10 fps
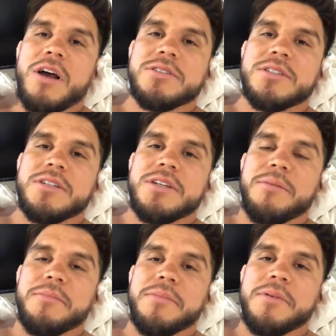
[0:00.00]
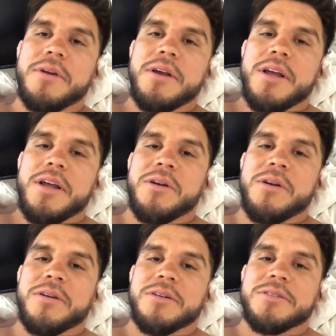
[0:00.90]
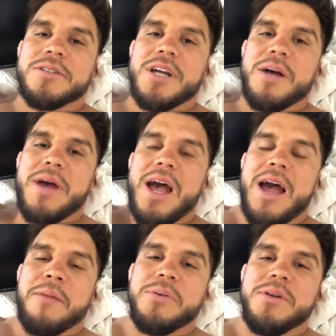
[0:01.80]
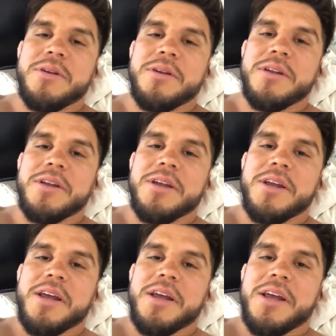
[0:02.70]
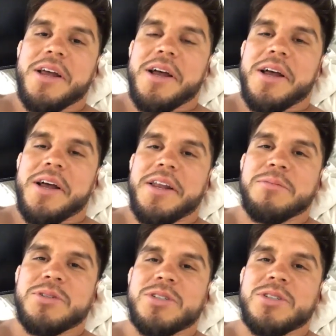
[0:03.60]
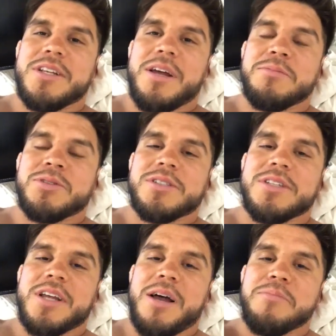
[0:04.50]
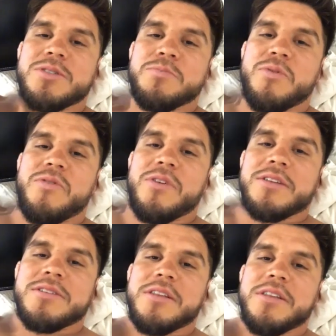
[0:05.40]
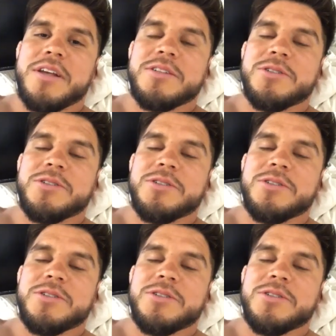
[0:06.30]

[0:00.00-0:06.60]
satisfied with my career. I'm happy, and I'm just moving on to the next chapter in my life.